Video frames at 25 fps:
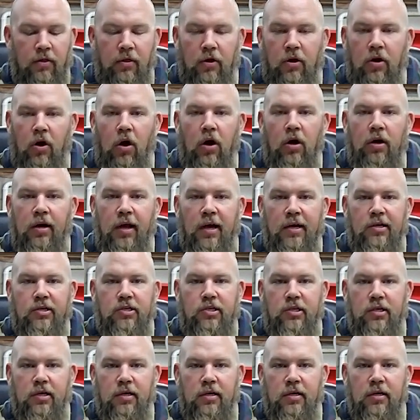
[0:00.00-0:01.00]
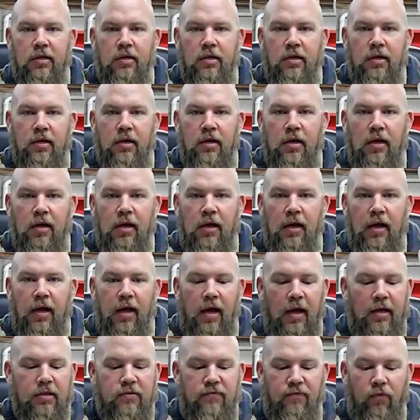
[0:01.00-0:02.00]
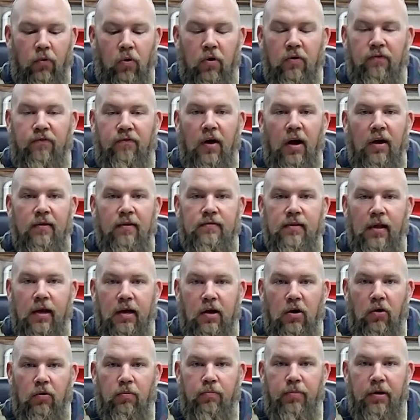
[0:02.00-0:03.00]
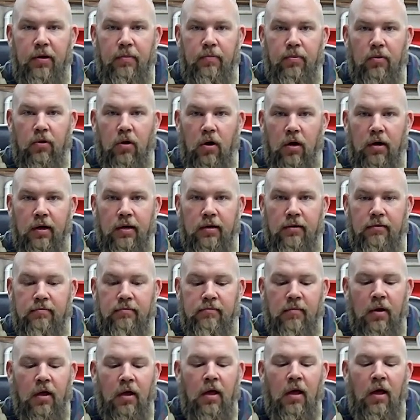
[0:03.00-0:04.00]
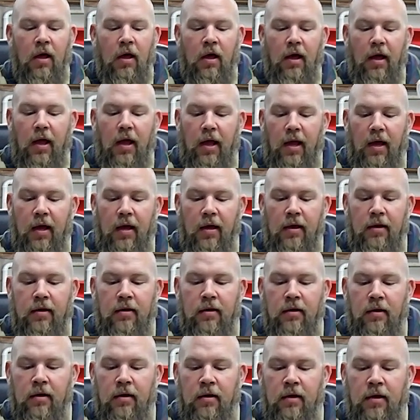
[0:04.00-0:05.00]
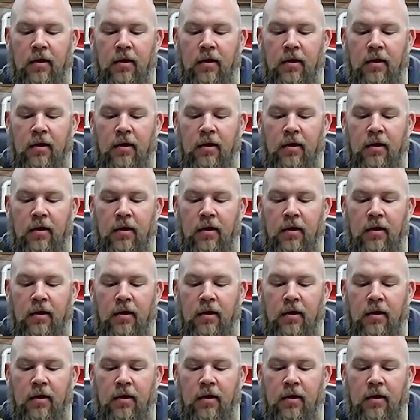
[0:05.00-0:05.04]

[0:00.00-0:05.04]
The car next to you has 4 or 5 Lego people on it, and